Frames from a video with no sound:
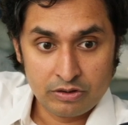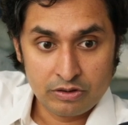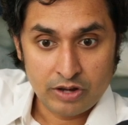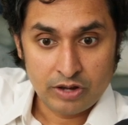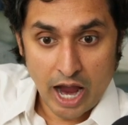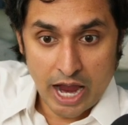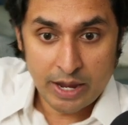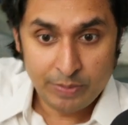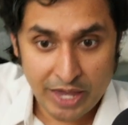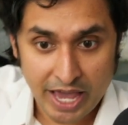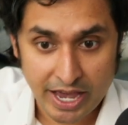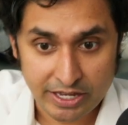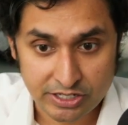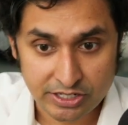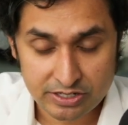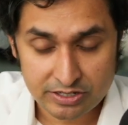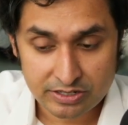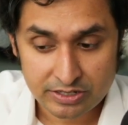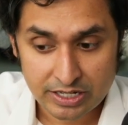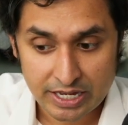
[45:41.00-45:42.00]

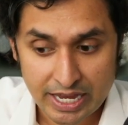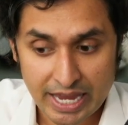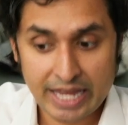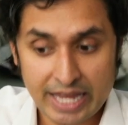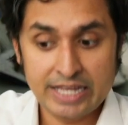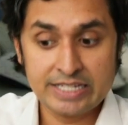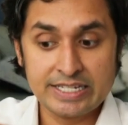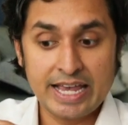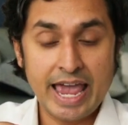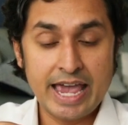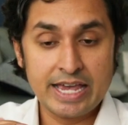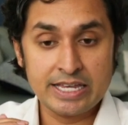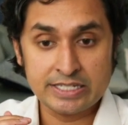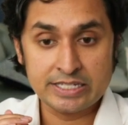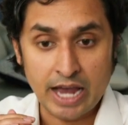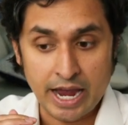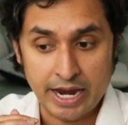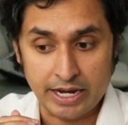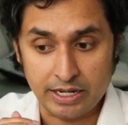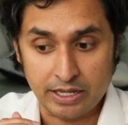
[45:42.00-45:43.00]
IBS? It is
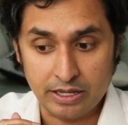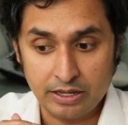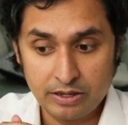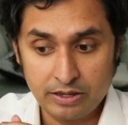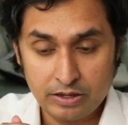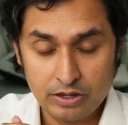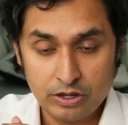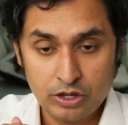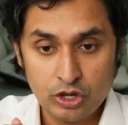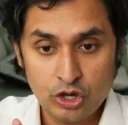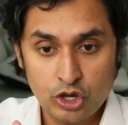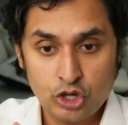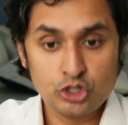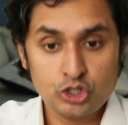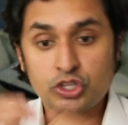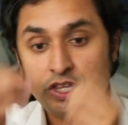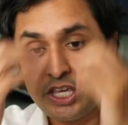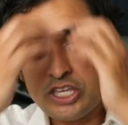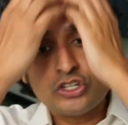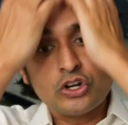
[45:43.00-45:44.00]
anxiety. So
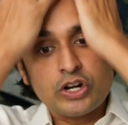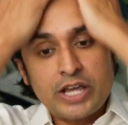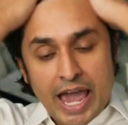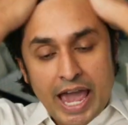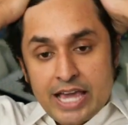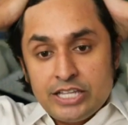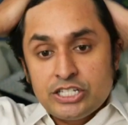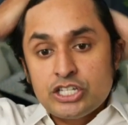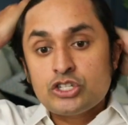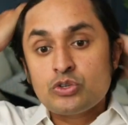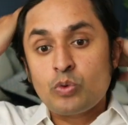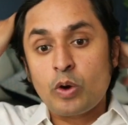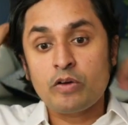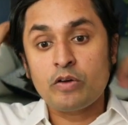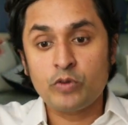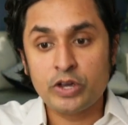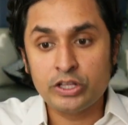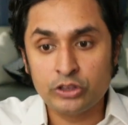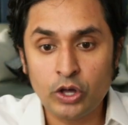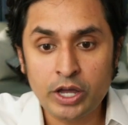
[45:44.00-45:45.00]
these are cases where if
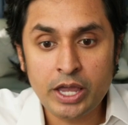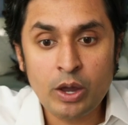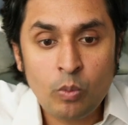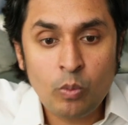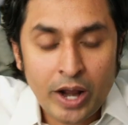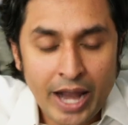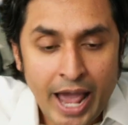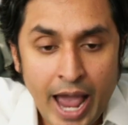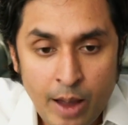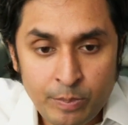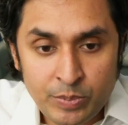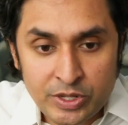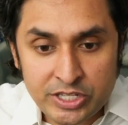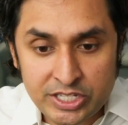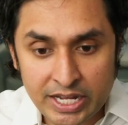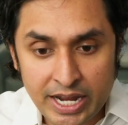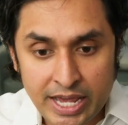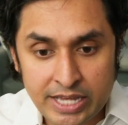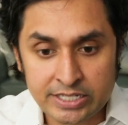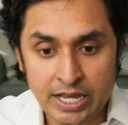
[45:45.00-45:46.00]
we look at what happens
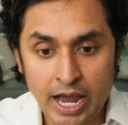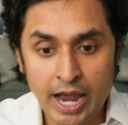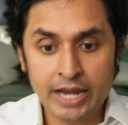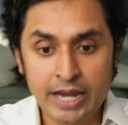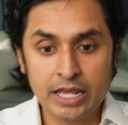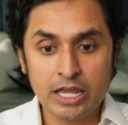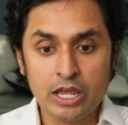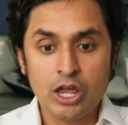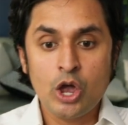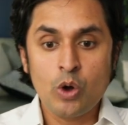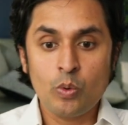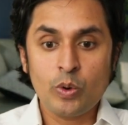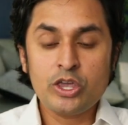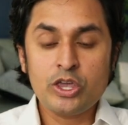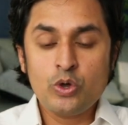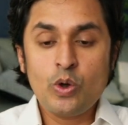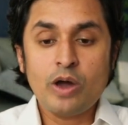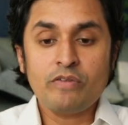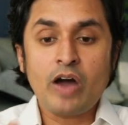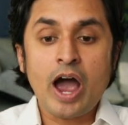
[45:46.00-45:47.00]
in anxiety,
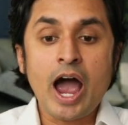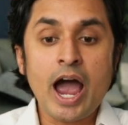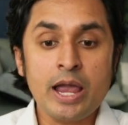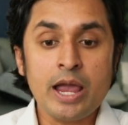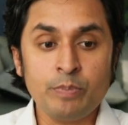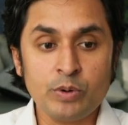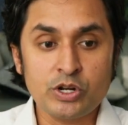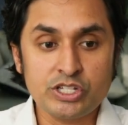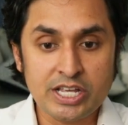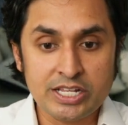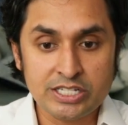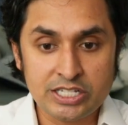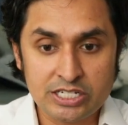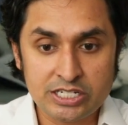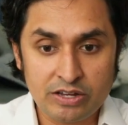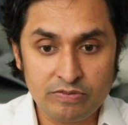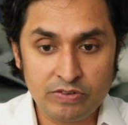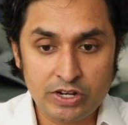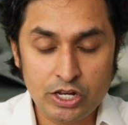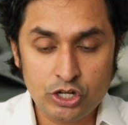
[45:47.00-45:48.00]
you have a
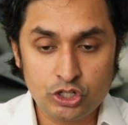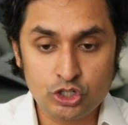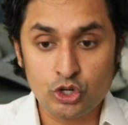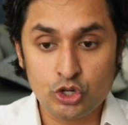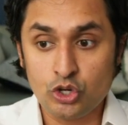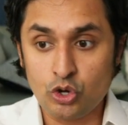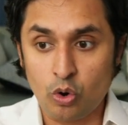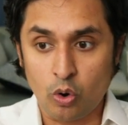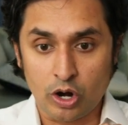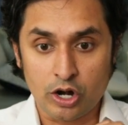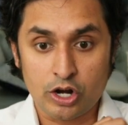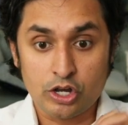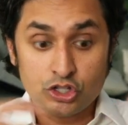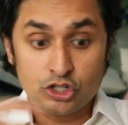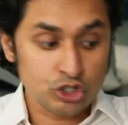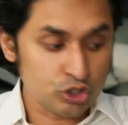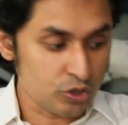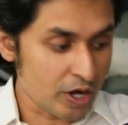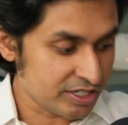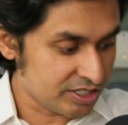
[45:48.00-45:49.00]
hypersensitivity to your
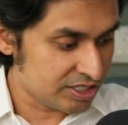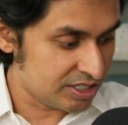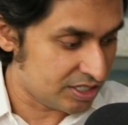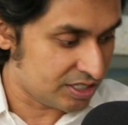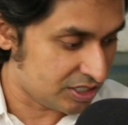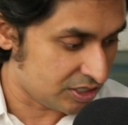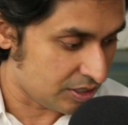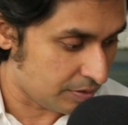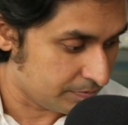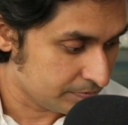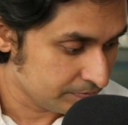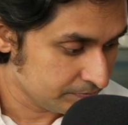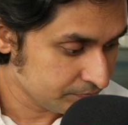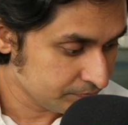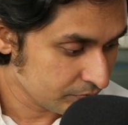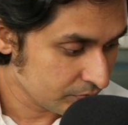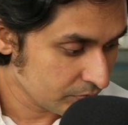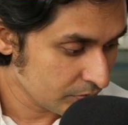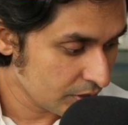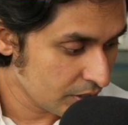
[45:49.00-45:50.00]
stress system.
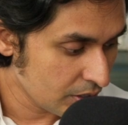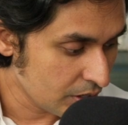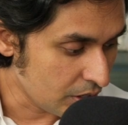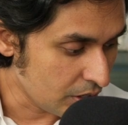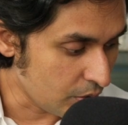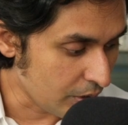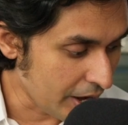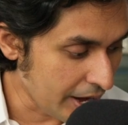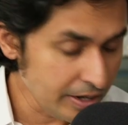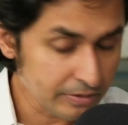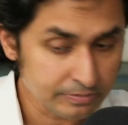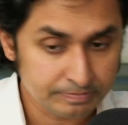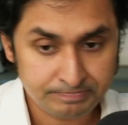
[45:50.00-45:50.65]
Okay?